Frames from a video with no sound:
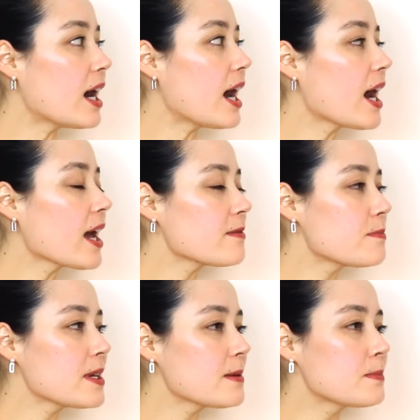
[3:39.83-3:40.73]
I've
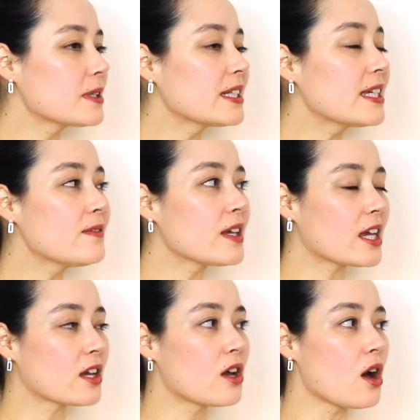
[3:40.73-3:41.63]
been believing
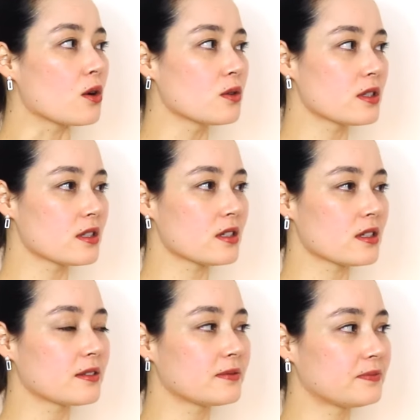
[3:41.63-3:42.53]
in
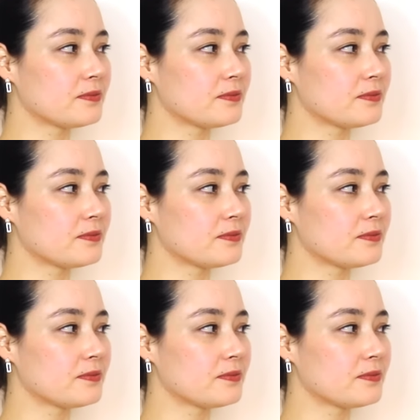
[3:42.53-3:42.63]
ghosts